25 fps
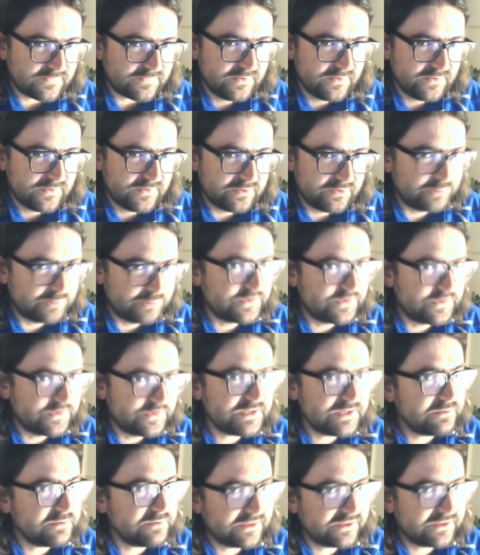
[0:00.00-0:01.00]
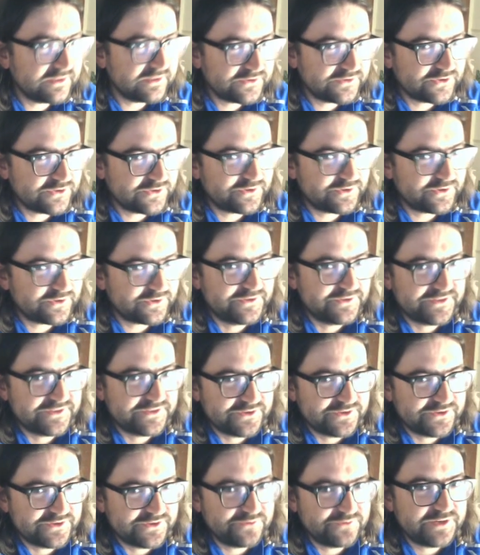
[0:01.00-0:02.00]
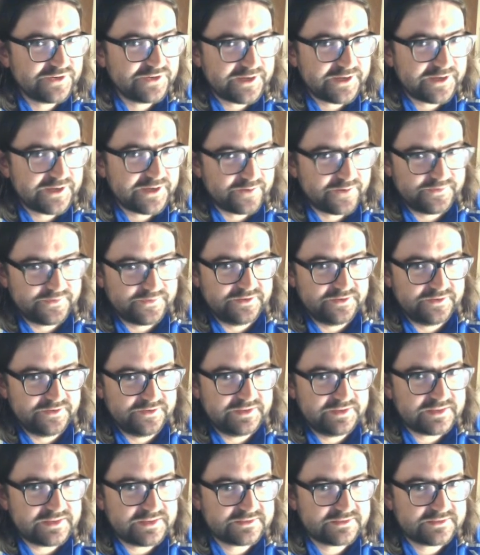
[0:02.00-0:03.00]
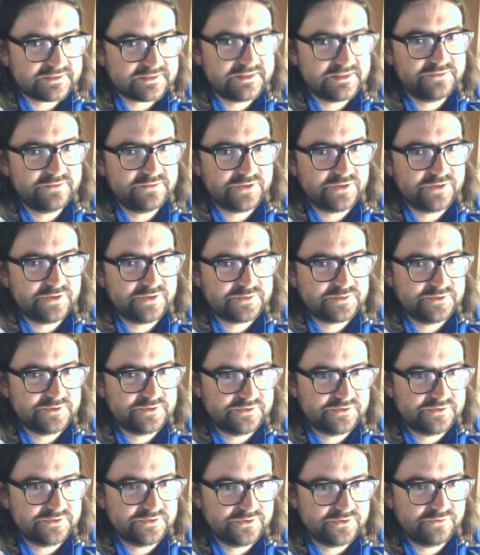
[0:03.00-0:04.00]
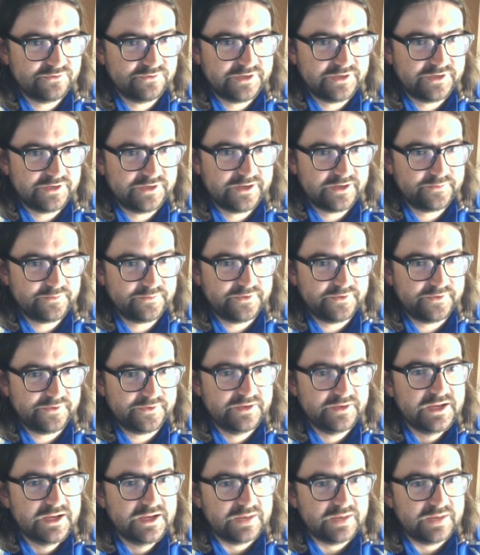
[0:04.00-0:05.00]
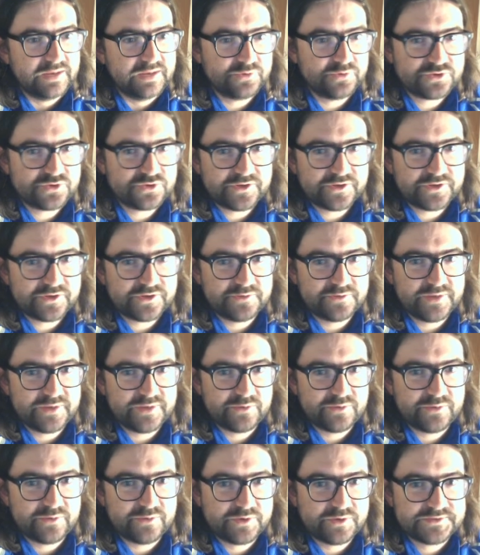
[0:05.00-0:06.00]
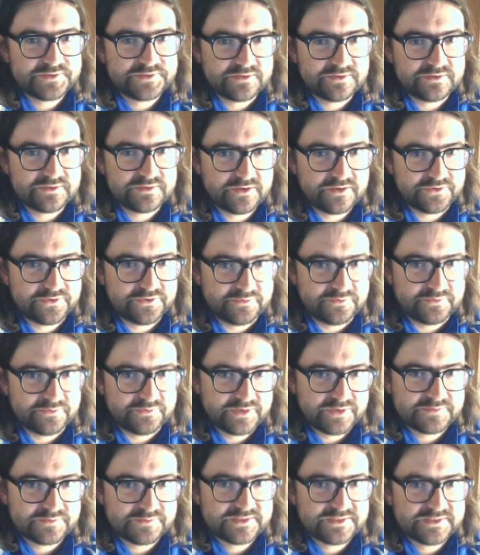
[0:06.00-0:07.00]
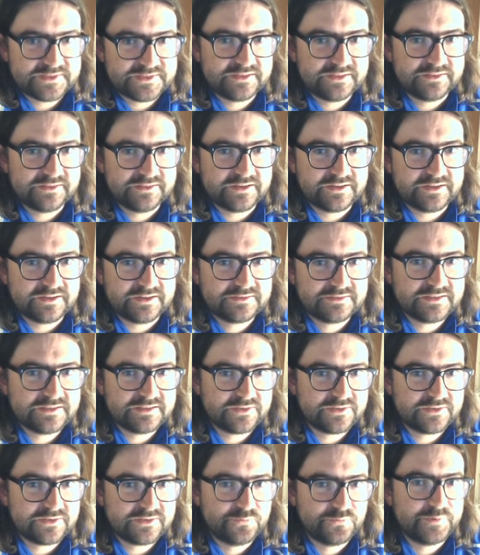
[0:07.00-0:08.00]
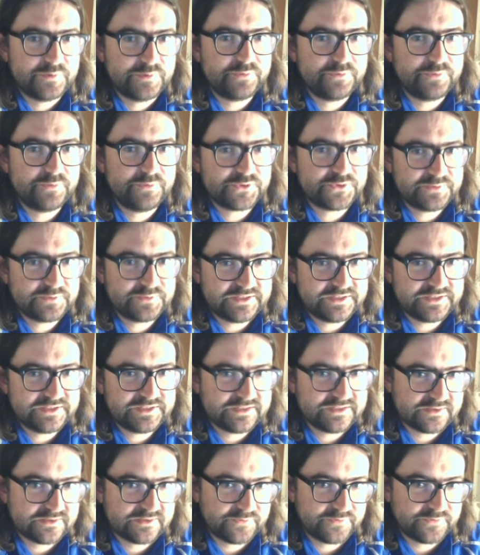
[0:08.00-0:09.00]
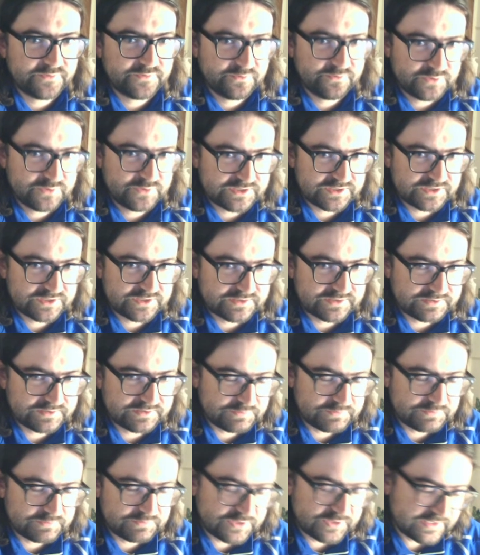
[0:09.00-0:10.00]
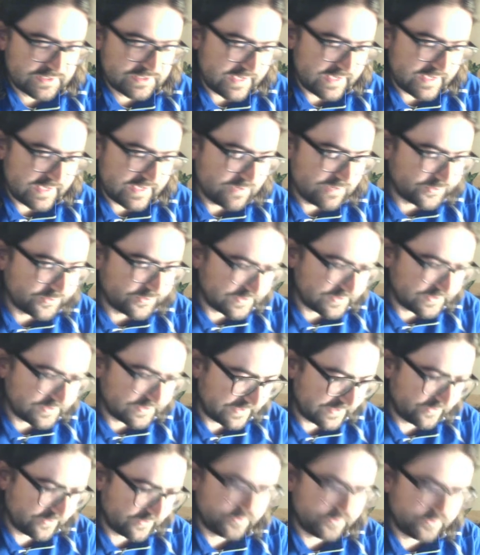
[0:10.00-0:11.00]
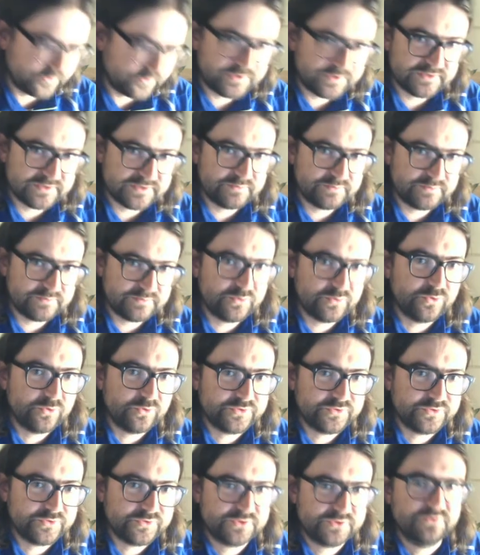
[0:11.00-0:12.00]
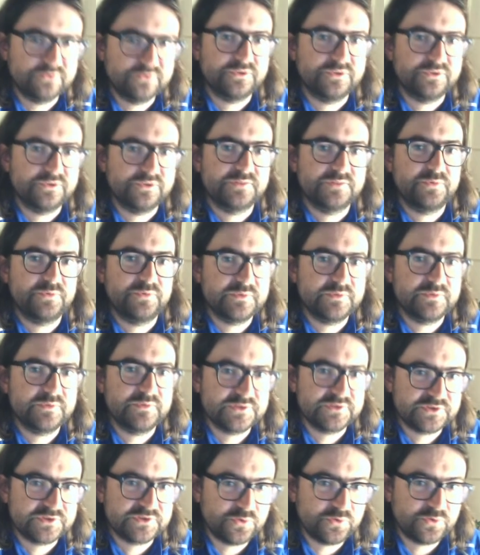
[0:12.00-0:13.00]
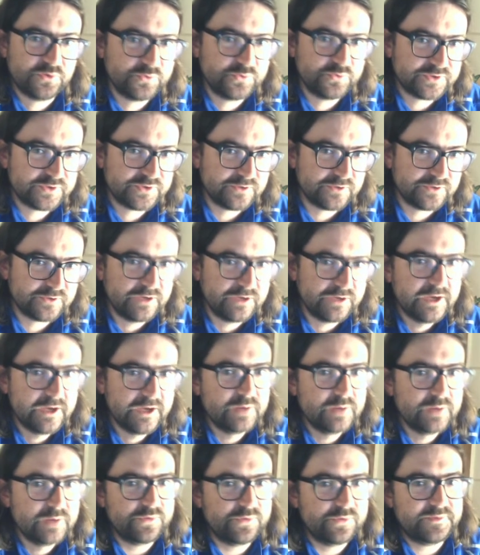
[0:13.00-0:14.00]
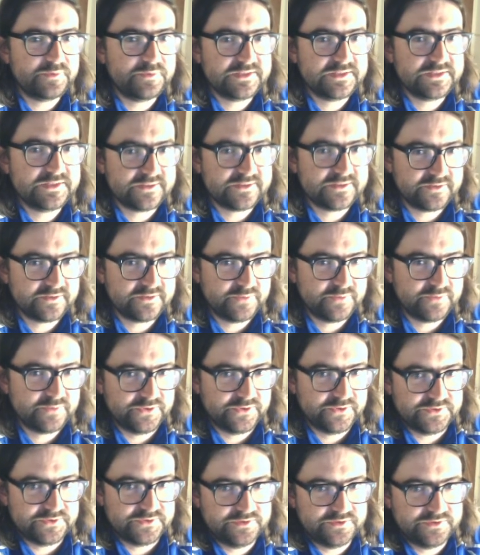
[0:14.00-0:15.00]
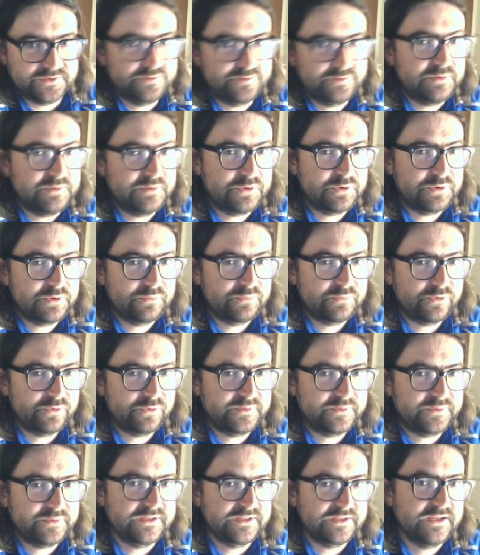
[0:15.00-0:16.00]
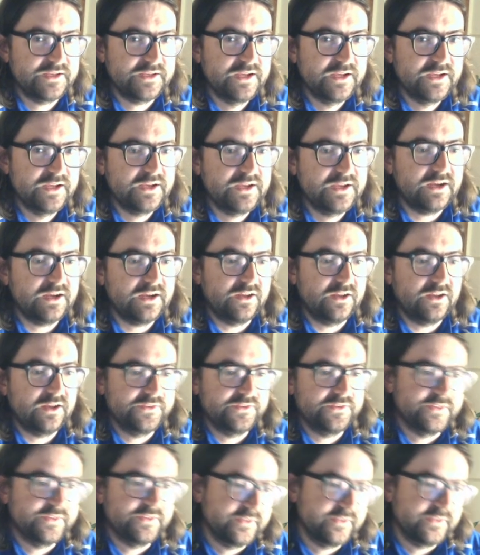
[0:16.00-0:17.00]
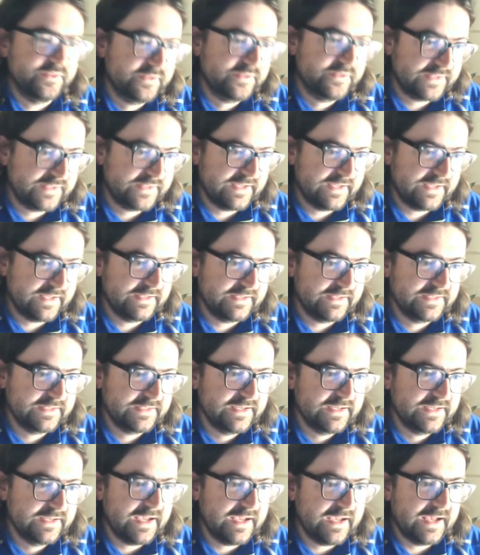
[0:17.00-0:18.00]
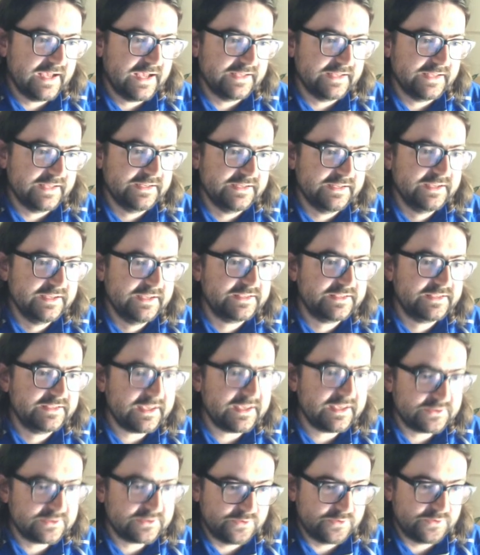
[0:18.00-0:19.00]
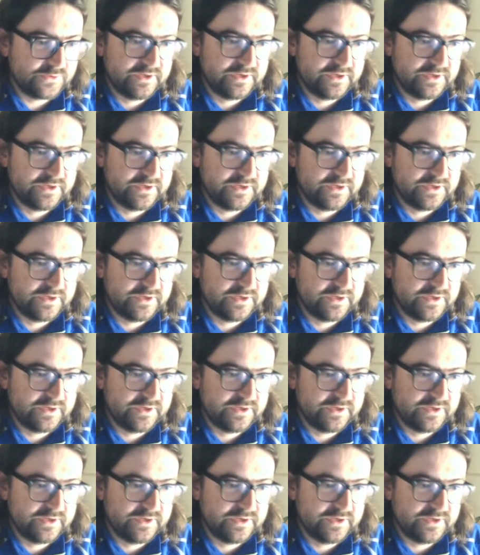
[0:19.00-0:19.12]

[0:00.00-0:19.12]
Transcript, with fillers: the Museum of London Docklands is not really up there, and that slavery exhibition is not really up there. I'm not trying to compare one to the other, but I'm saying that I think we possibly need something which is which is able to tell these important stories, but which is also properly signposted so people can properly understand and get to it.